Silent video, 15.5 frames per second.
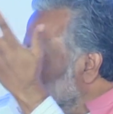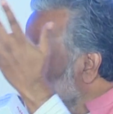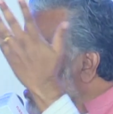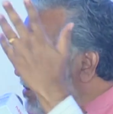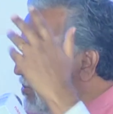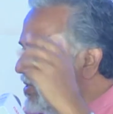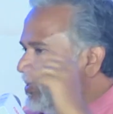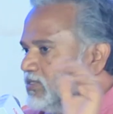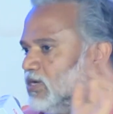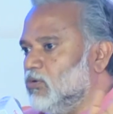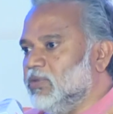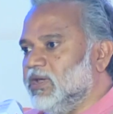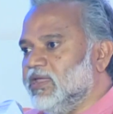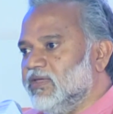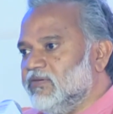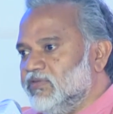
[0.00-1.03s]
companies, how
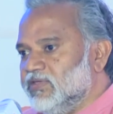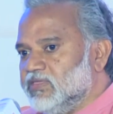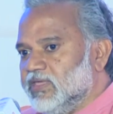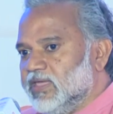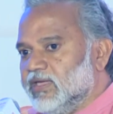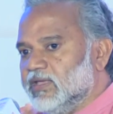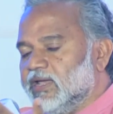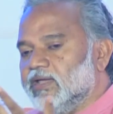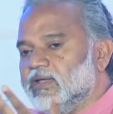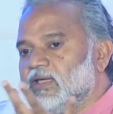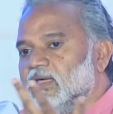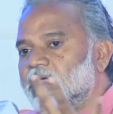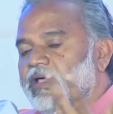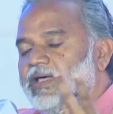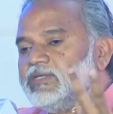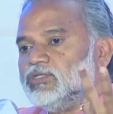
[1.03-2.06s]
many EV things, right?
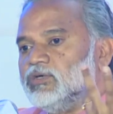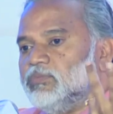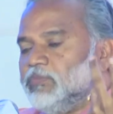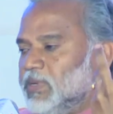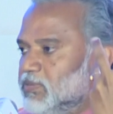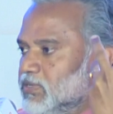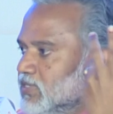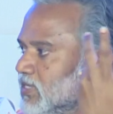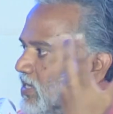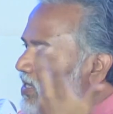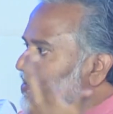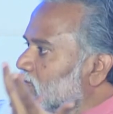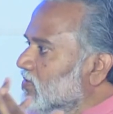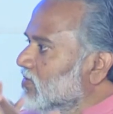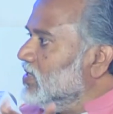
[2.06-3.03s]
So people think EV will